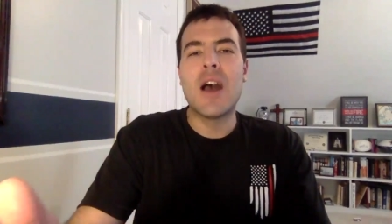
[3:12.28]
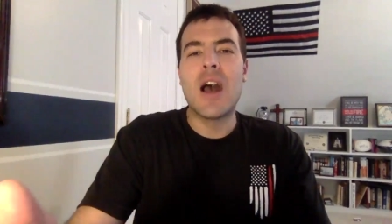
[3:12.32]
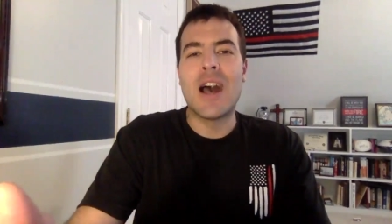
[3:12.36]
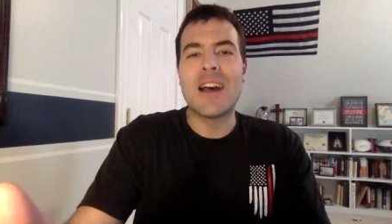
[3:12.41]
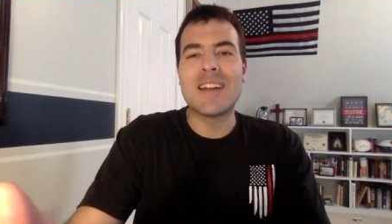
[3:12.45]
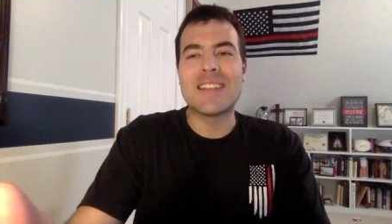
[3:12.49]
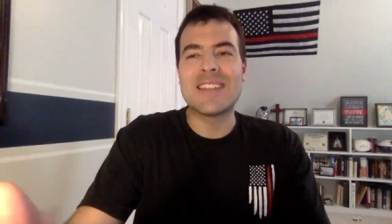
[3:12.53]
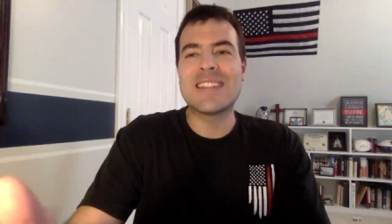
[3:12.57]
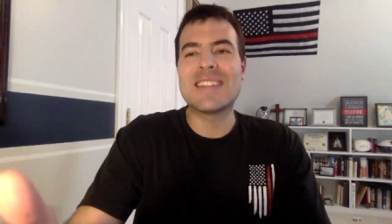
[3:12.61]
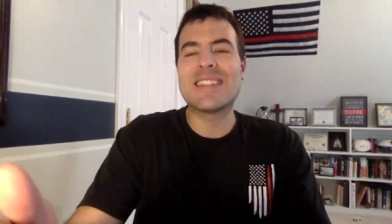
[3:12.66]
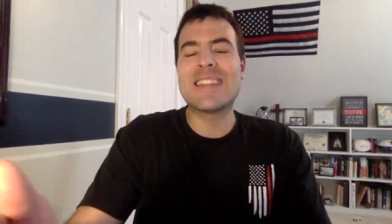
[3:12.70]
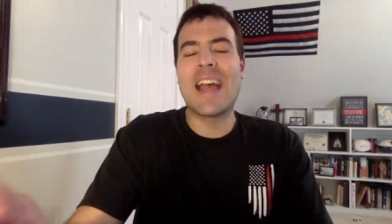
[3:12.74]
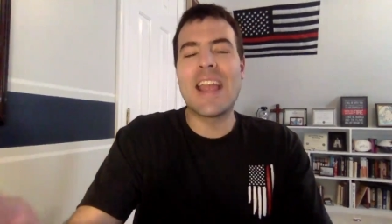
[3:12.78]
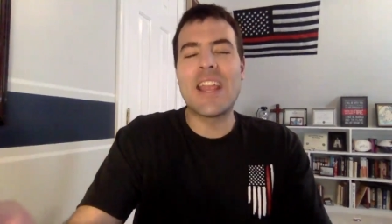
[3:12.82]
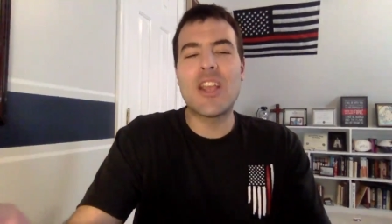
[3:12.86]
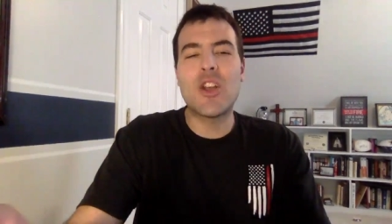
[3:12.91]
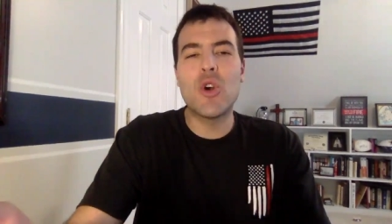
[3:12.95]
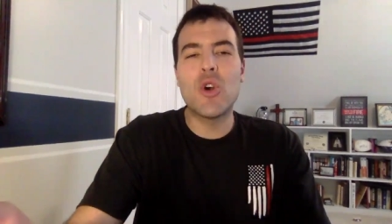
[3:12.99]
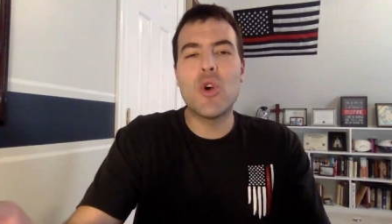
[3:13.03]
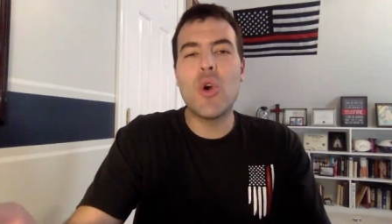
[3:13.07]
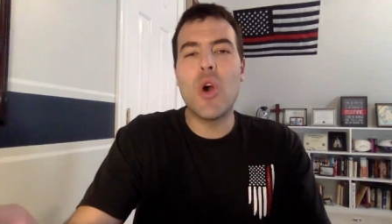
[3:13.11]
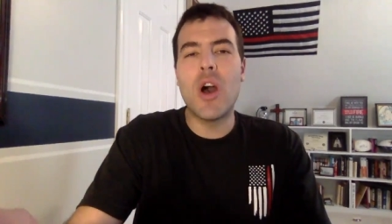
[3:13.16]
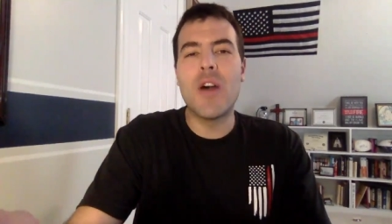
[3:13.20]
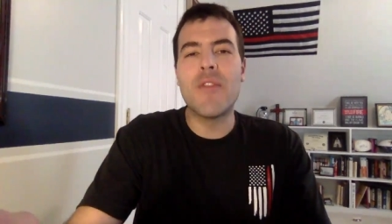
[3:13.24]

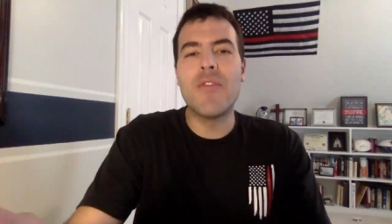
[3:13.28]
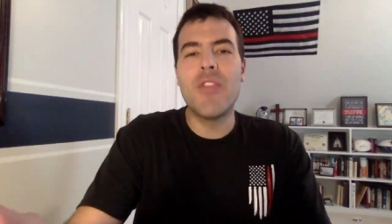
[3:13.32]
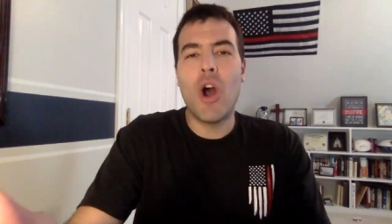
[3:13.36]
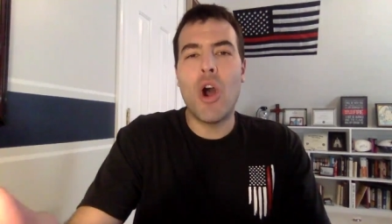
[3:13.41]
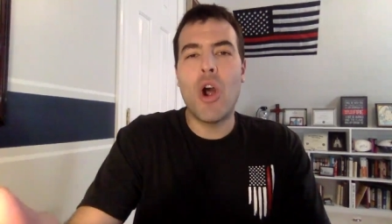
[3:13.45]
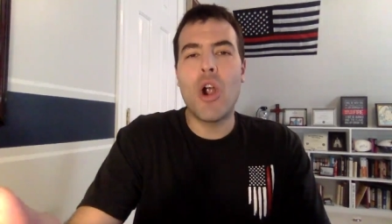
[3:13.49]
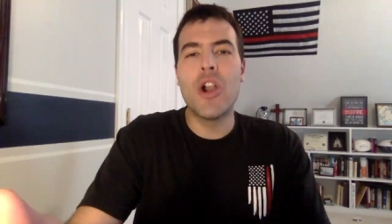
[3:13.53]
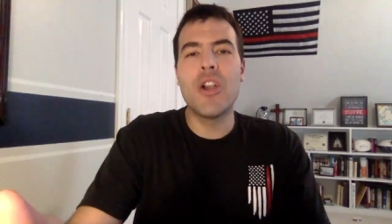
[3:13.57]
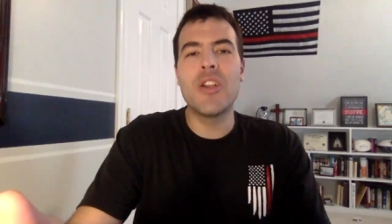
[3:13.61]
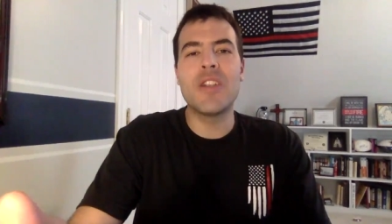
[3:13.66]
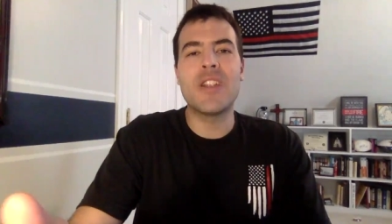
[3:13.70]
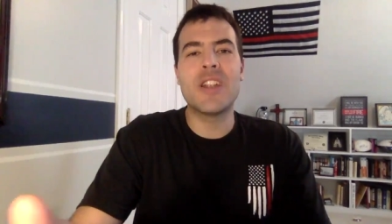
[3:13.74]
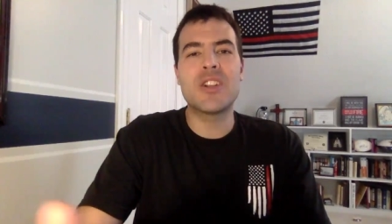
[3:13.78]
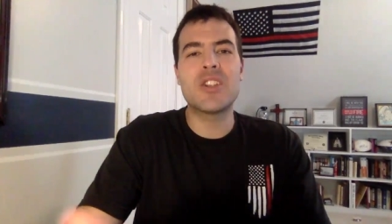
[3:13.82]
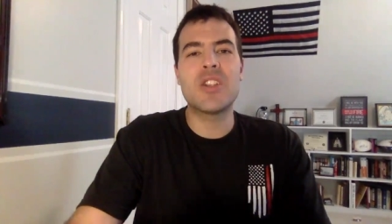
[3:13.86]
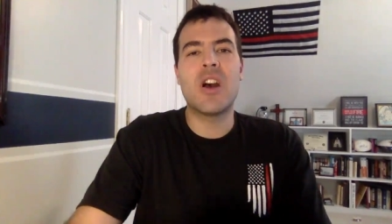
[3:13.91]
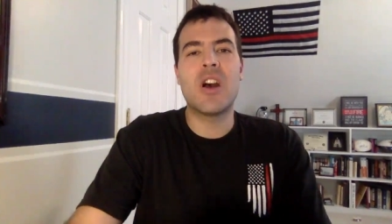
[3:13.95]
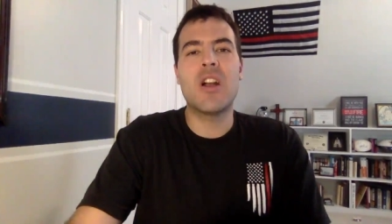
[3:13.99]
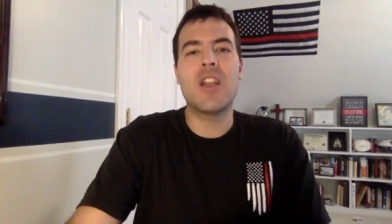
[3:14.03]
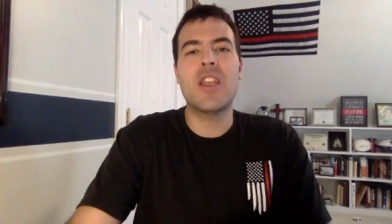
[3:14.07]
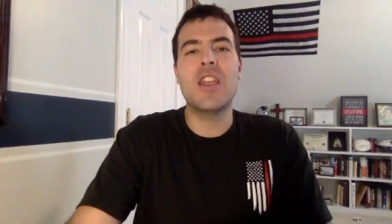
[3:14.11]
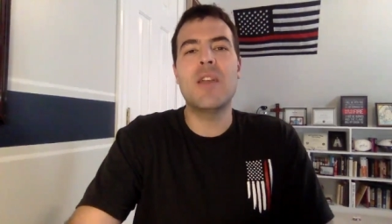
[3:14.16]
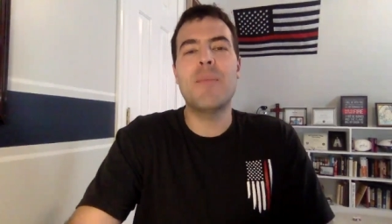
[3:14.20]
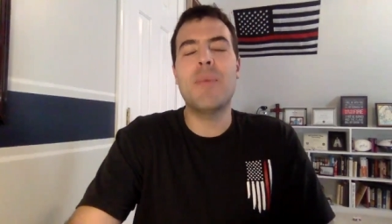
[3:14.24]
cycle of the heart they're
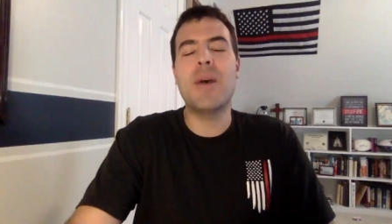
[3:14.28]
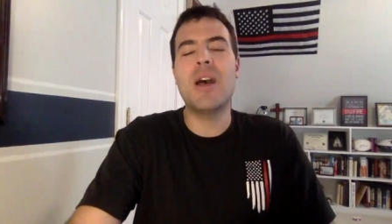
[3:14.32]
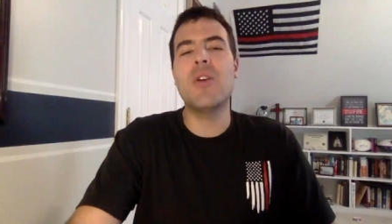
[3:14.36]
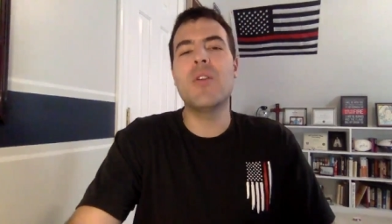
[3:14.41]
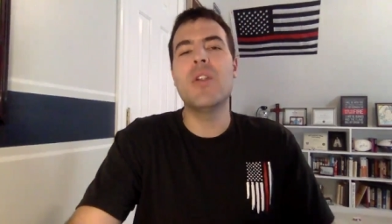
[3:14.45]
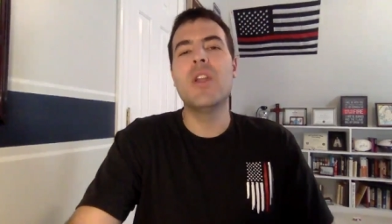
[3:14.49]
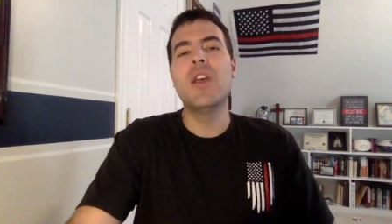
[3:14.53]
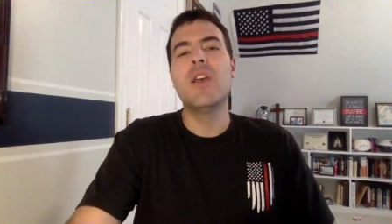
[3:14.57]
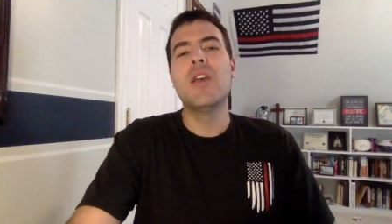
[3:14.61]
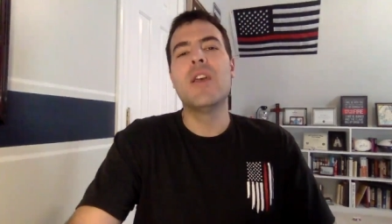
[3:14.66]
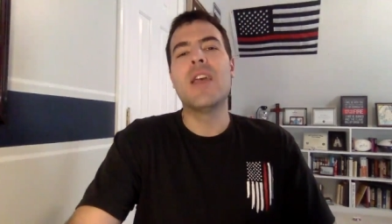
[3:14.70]
talking about,